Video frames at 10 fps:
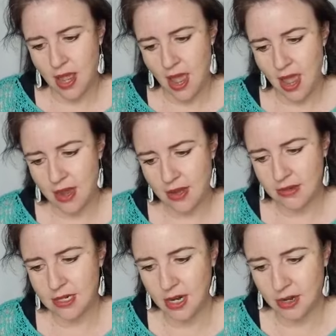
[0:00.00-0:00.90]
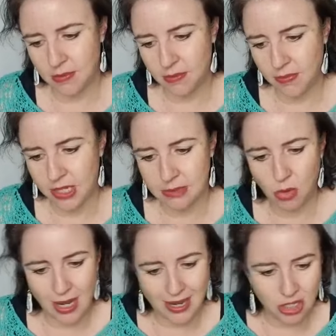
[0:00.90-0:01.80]
And it's
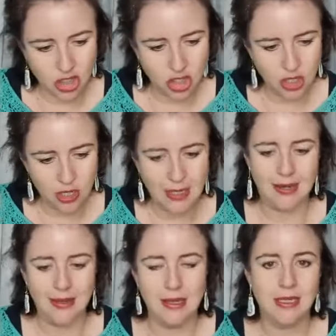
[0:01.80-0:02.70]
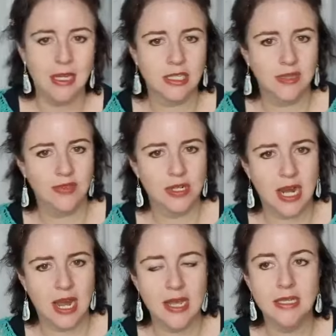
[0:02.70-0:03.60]
more like a journey these next few
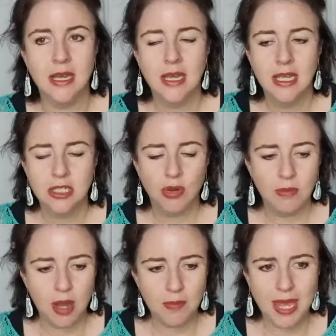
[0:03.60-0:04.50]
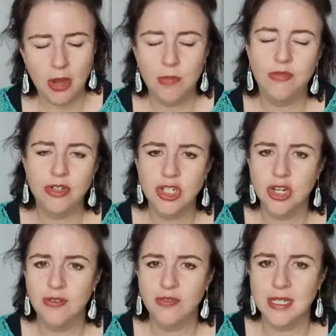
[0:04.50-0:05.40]
days. So it might be helpful
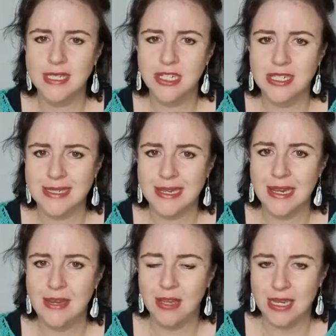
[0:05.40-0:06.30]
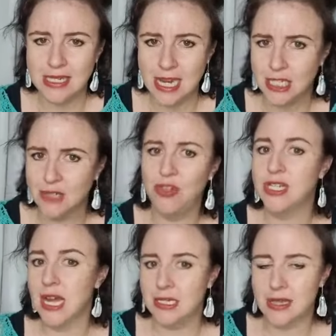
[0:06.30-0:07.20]
too for us to see these next few
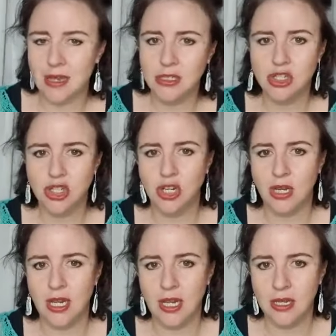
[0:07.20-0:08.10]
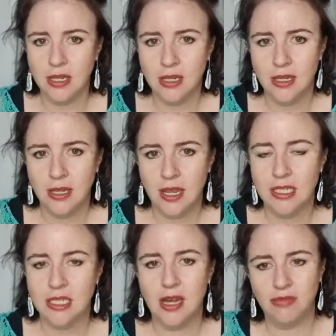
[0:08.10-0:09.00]
days as a journey.
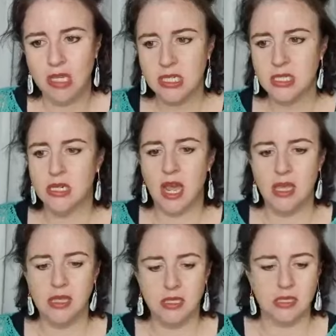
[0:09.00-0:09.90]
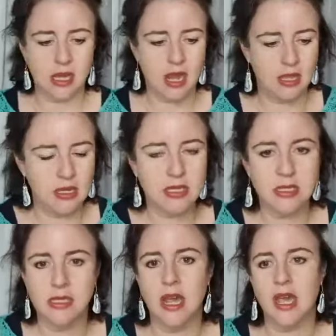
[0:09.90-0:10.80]
Instead of this day, this day, this
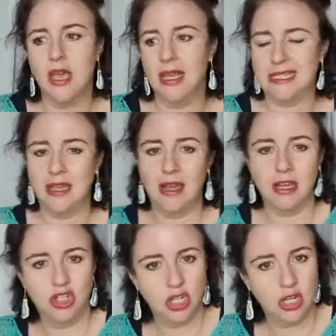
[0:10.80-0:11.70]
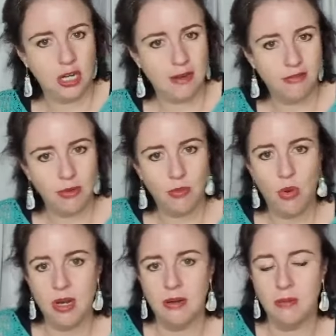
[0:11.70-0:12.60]
day, it's like a journey from
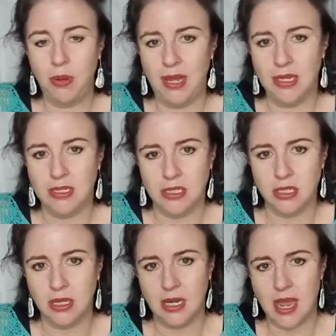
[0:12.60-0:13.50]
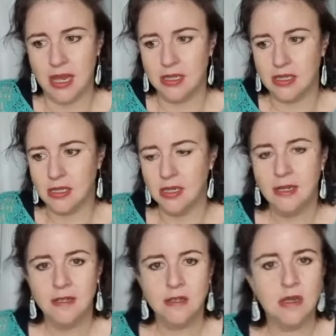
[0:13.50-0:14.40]
one place to the next.
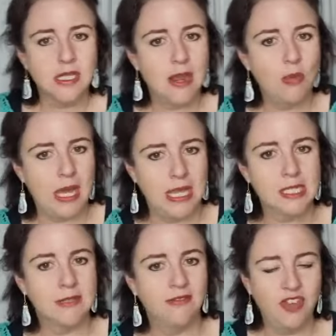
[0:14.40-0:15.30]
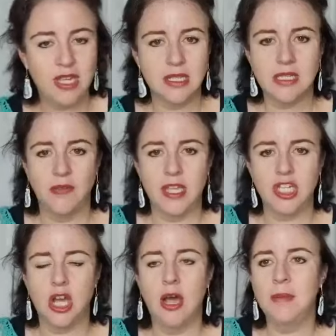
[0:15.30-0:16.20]
So see where this fits on the
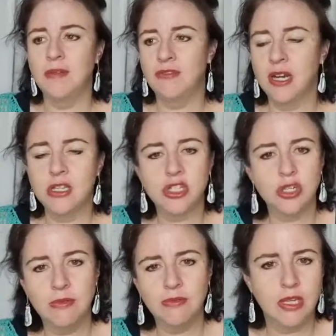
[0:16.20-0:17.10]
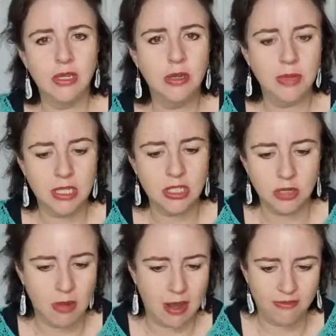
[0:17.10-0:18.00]
timing front too for you, because you
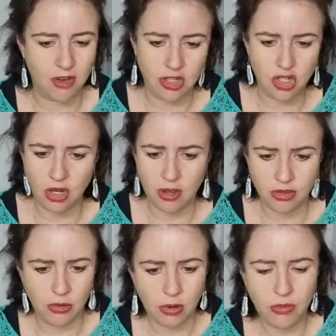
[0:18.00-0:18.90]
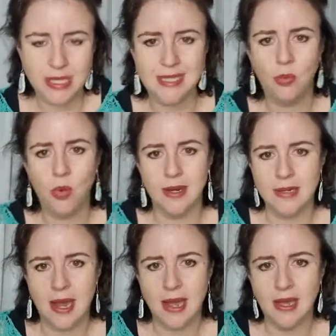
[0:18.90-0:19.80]
might find you go through all this in one
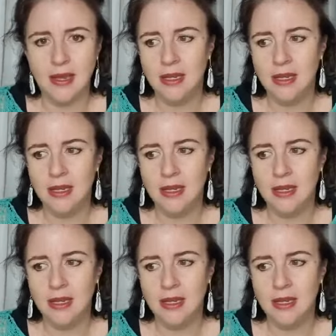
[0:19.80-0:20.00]
day.